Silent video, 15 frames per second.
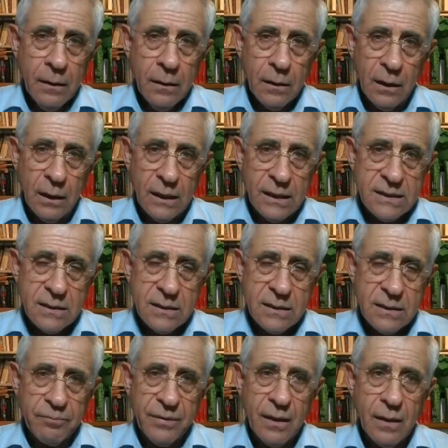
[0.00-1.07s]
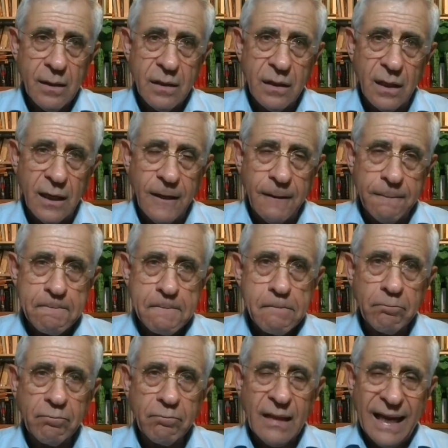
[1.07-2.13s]
is the
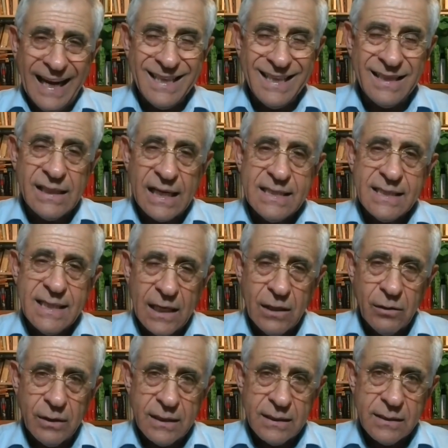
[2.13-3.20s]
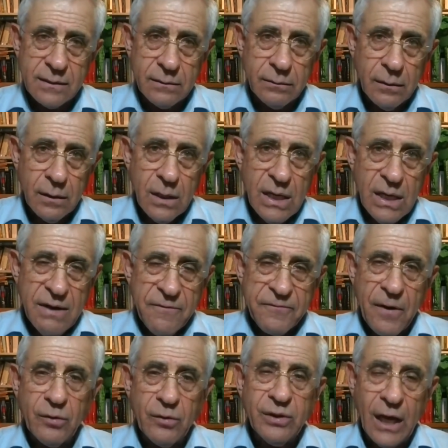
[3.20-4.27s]
anti-Zionist
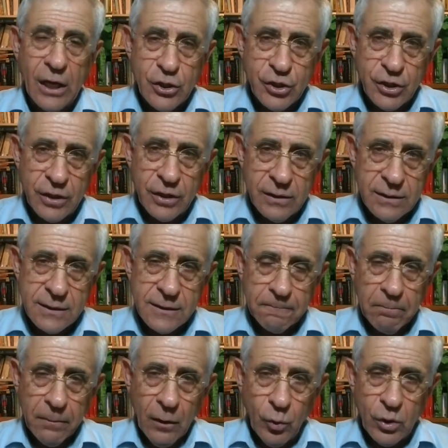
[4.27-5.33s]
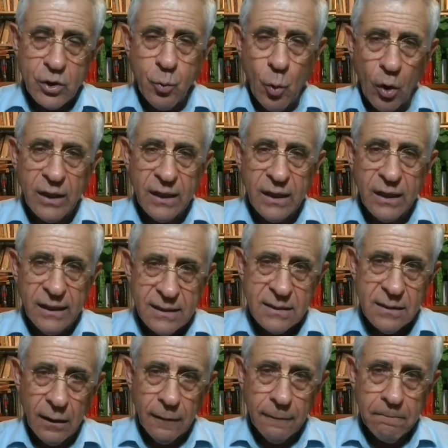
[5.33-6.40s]
foundations which work in
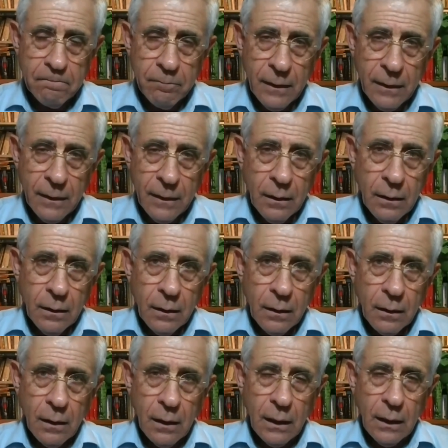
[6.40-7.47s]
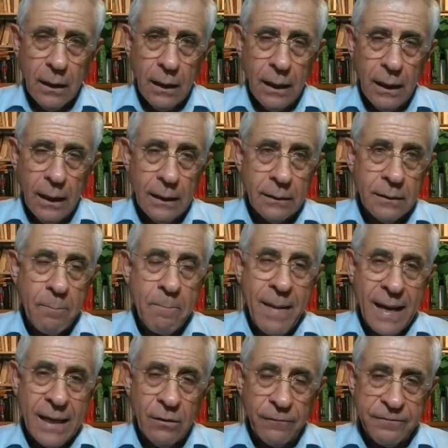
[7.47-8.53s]
Israel. And the
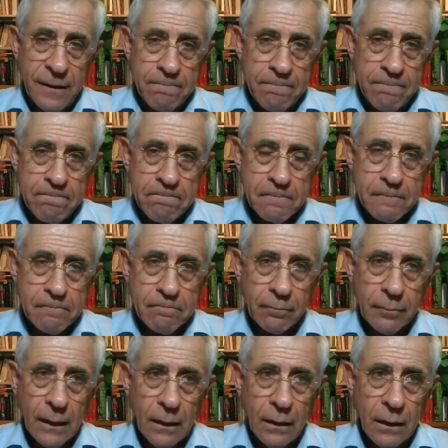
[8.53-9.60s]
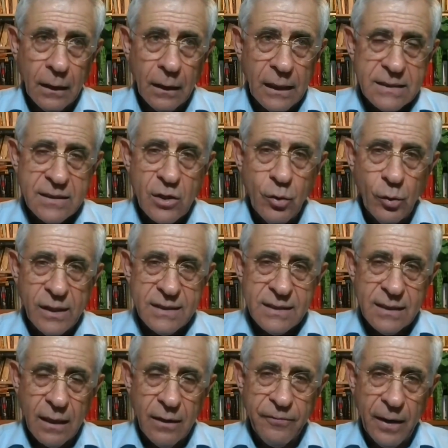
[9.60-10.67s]
main of them is the New
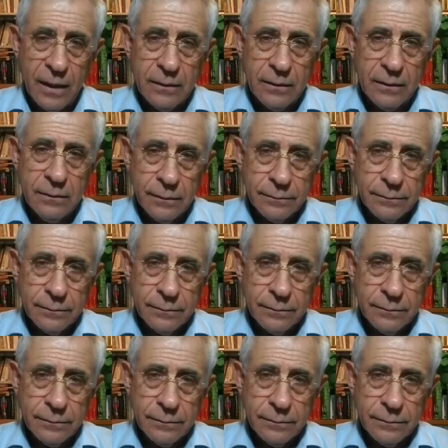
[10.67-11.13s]
Israel Fund,